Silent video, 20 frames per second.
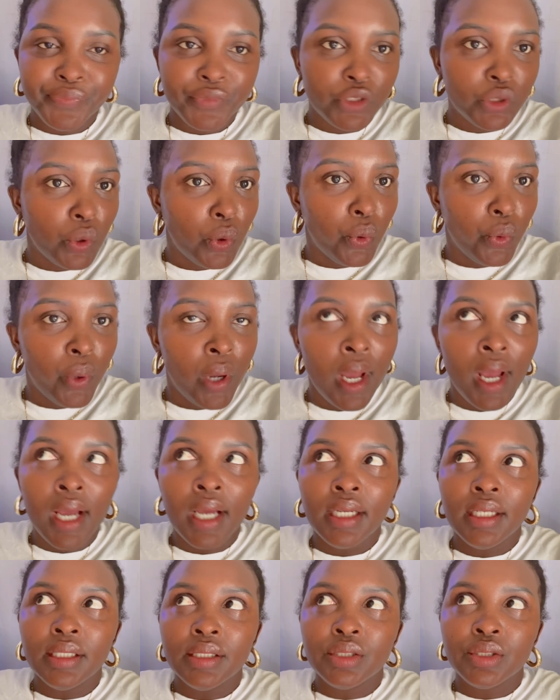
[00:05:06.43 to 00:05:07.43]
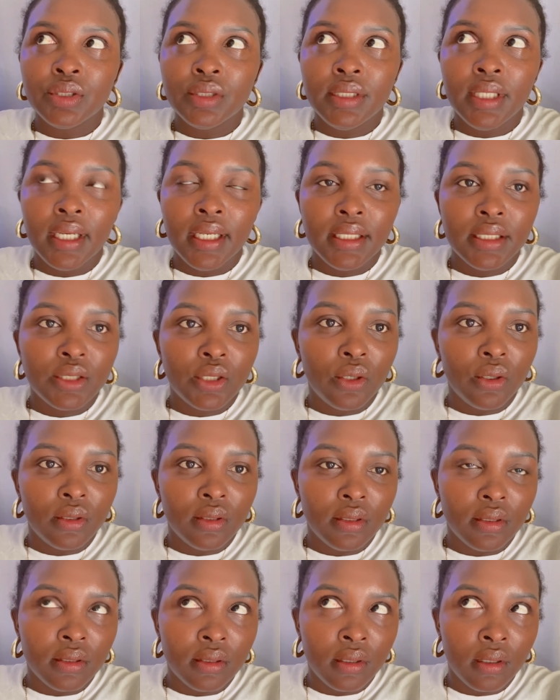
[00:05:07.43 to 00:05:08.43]
So today is
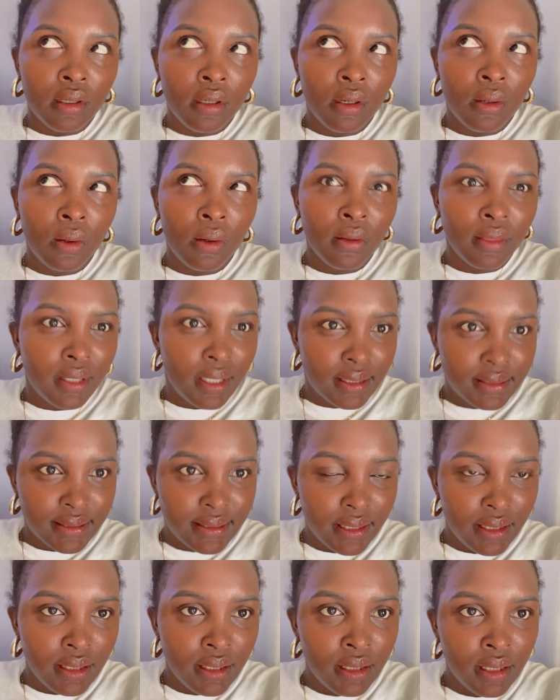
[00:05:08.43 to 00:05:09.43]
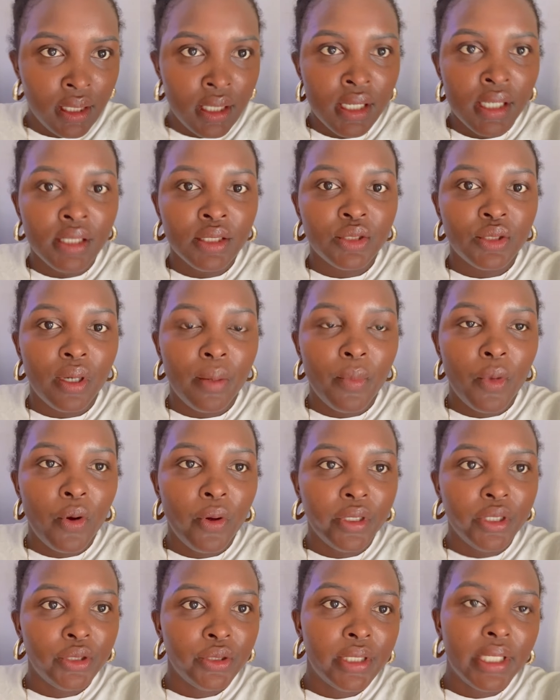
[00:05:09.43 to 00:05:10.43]
on Thursday, so I'm
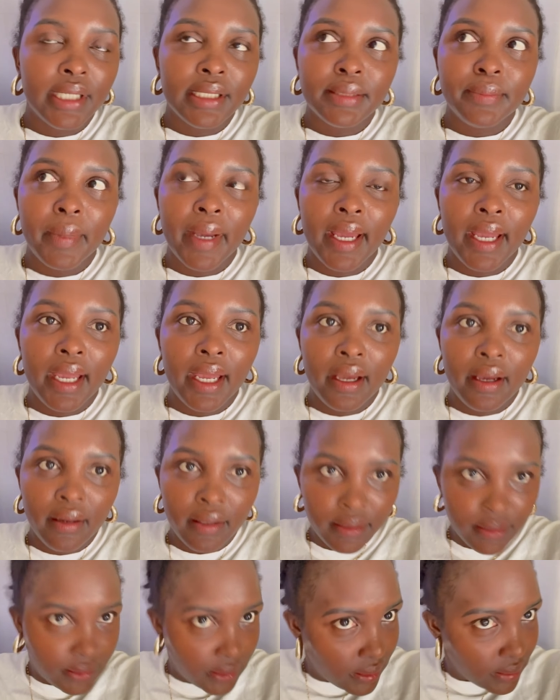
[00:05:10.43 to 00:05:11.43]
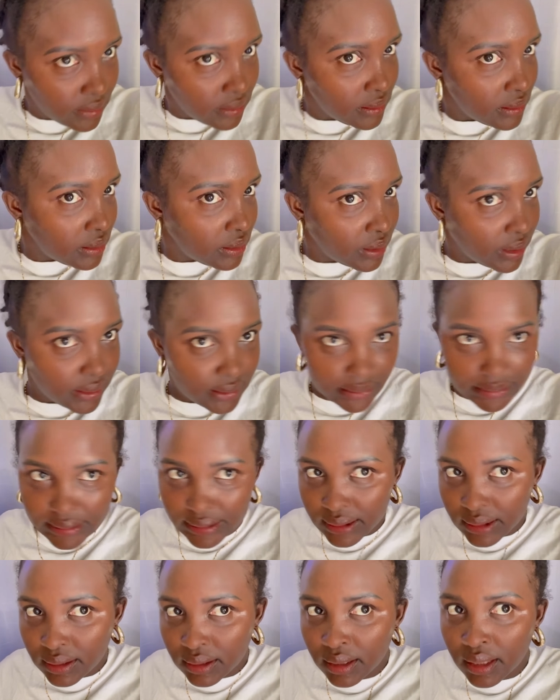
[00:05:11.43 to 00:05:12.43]
going to get my hair done, as you can
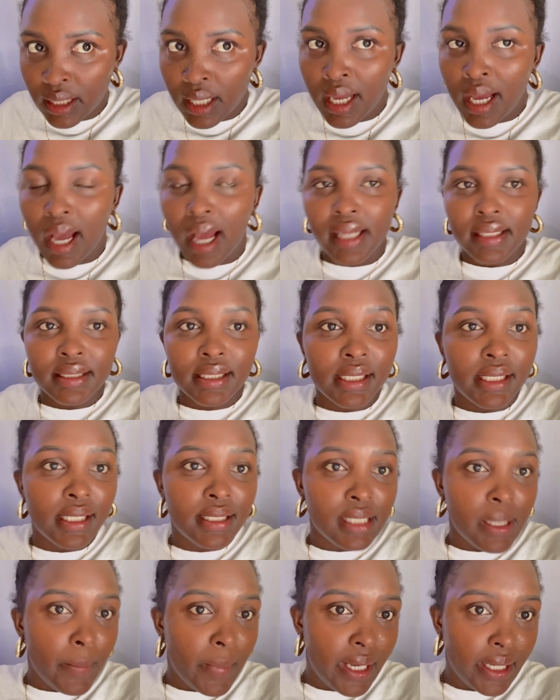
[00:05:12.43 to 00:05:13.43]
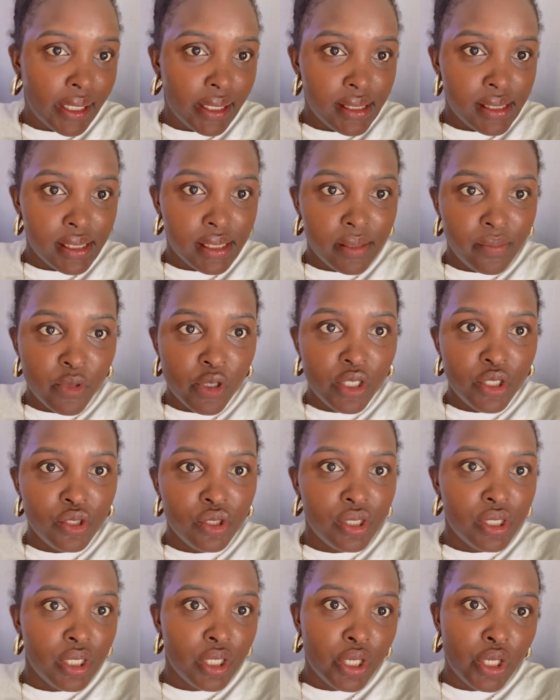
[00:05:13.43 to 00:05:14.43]
see, at Kenyatta Market, and I'm going
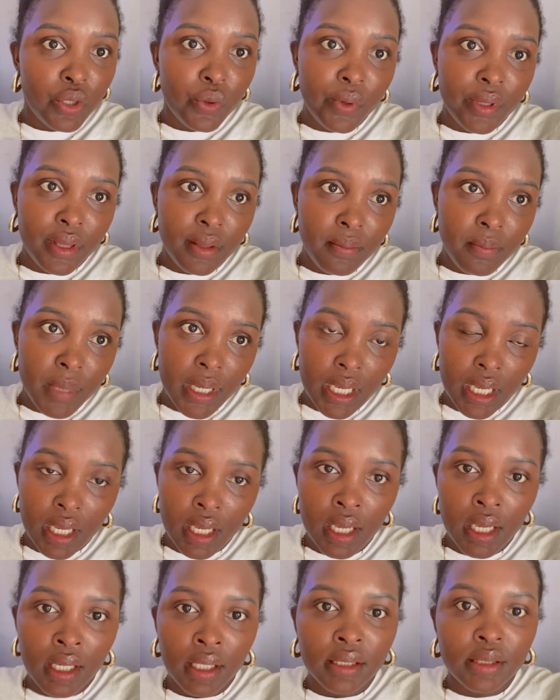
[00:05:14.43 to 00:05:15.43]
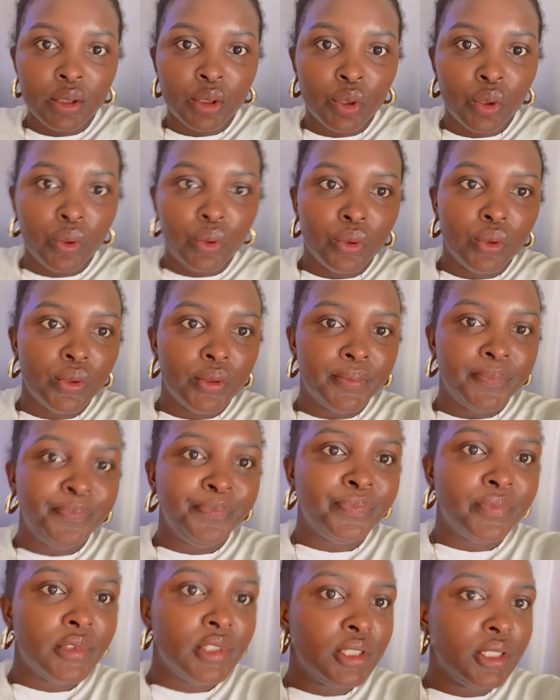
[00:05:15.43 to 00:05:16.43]
to take you with me. So
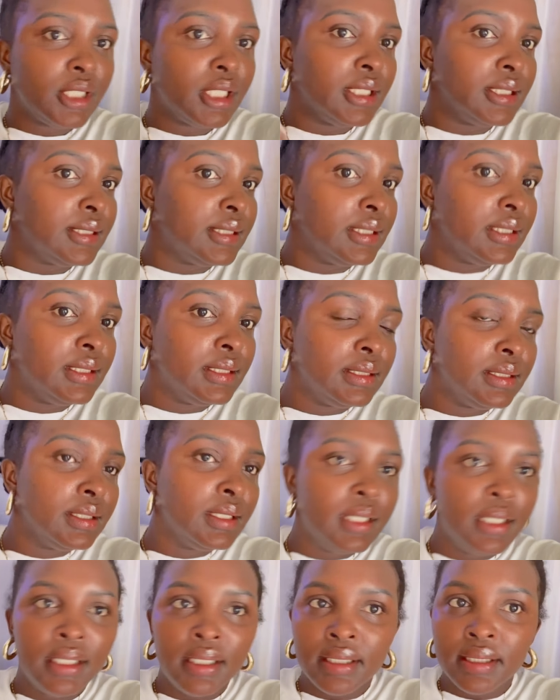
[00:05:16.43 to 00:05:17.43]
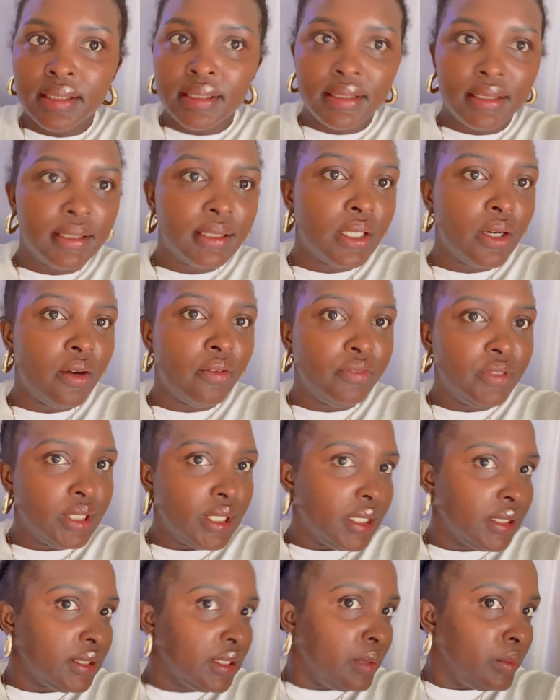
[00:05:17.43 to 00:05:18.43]
as you can see, this is how I'm
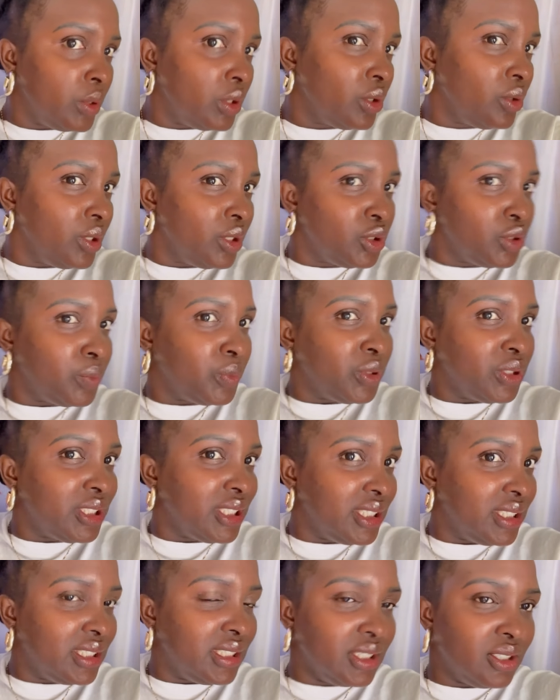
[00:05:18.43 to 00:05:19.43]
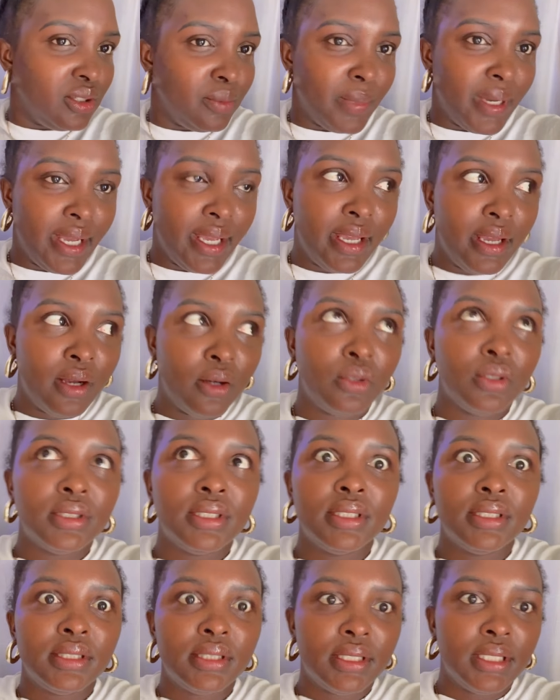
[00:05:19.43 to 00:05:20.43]
dressed. I'm not going to put anything on my hair because
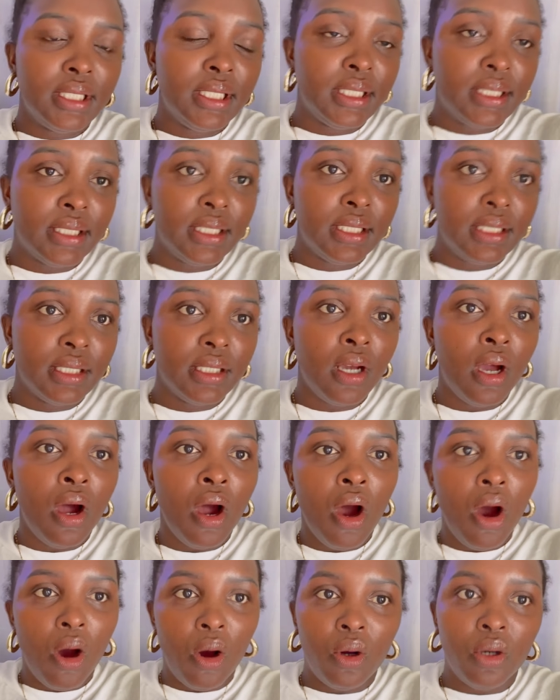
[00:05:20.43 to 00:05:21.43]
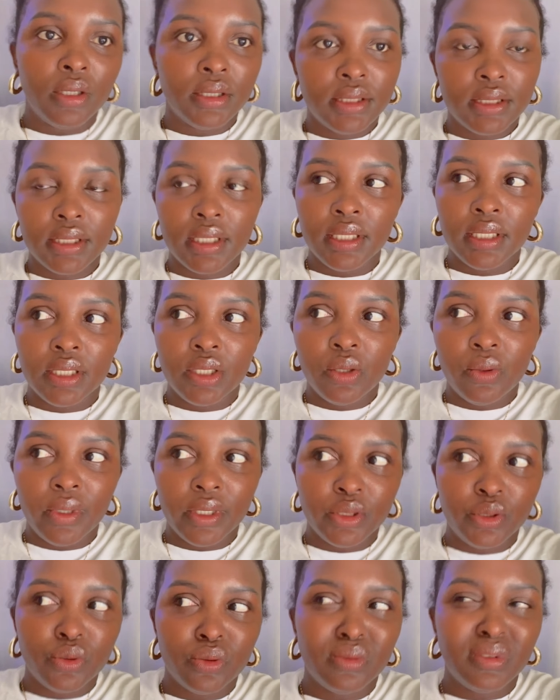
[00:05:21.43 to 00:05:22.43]
it's really really hot and I don't
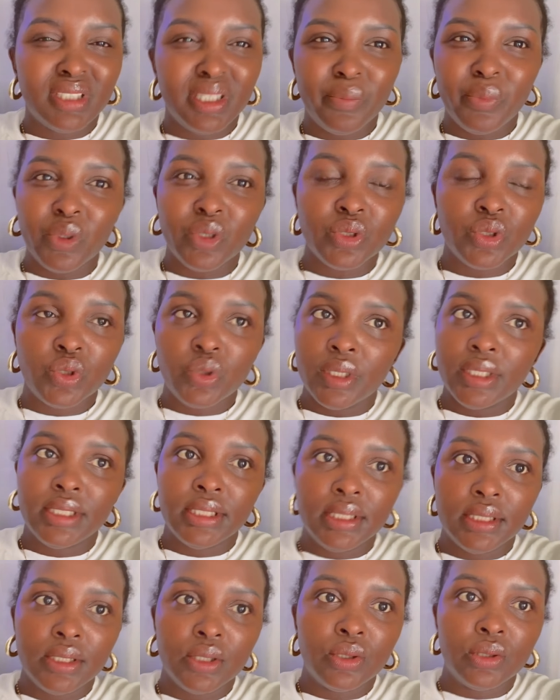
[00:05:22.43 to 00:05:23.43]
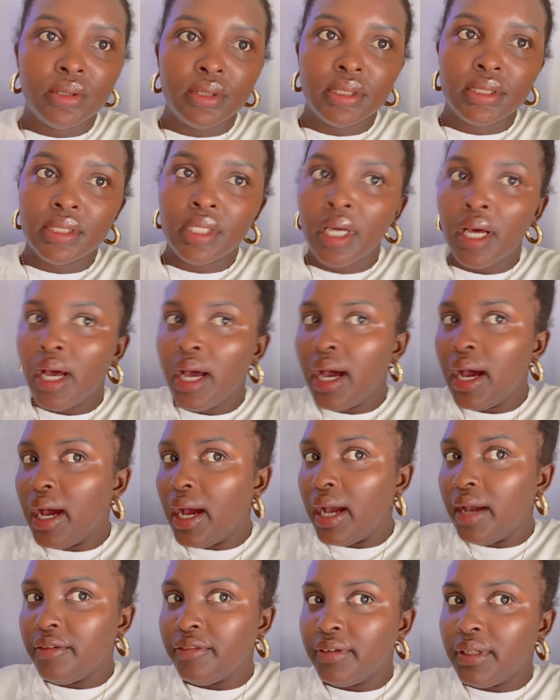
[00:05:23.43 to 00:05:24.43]
want to keep on sweating, because
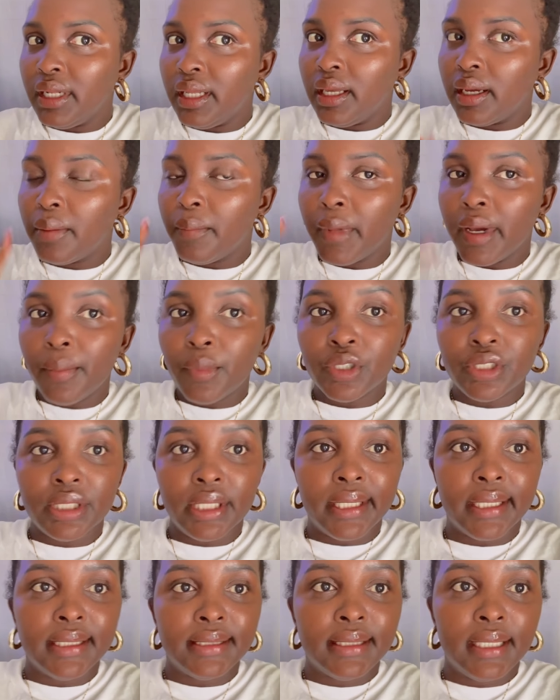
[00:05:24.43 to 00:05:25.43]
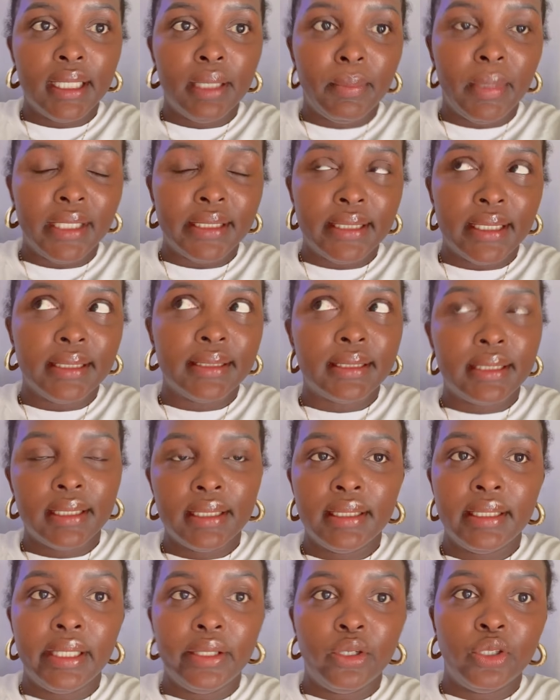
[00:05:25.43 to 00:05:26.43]
I feel like my moisturizer and my
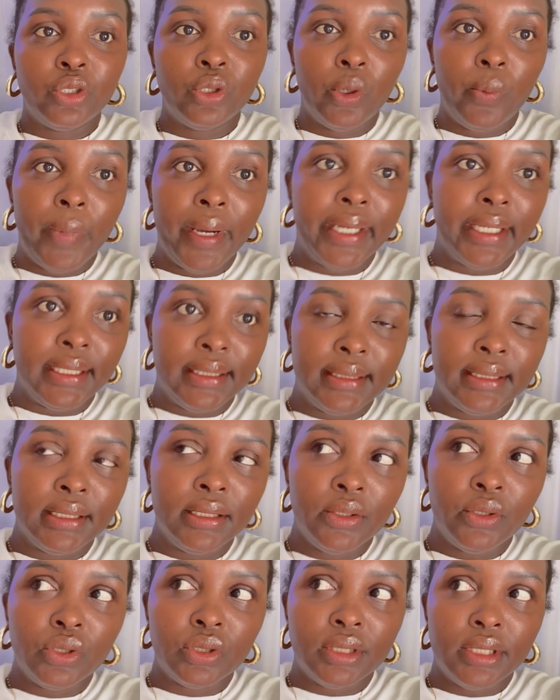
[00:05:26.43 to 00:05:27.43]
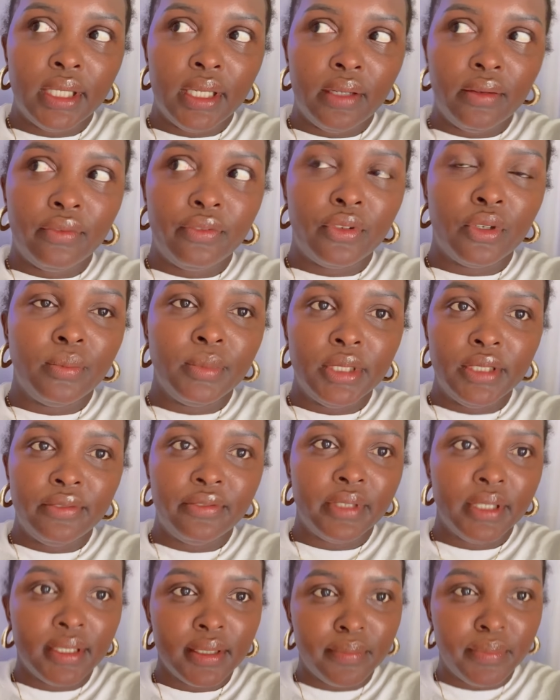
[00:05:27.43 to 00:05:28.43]
sunscreen, they're not operating because they're from
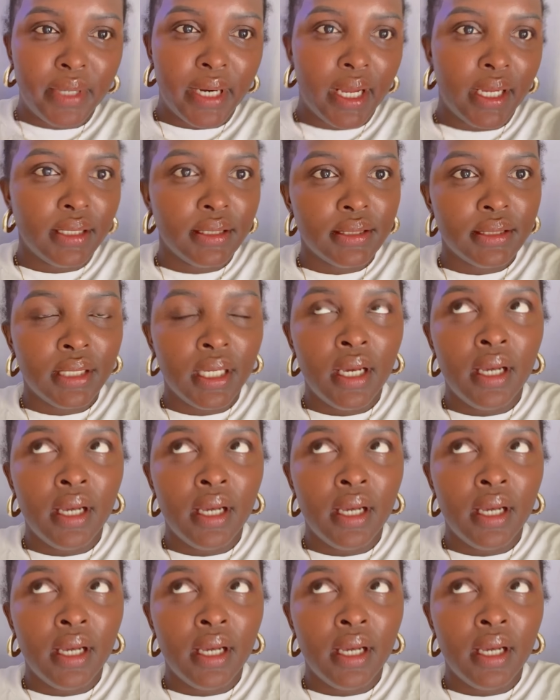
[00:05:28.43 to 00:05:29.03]
different brands.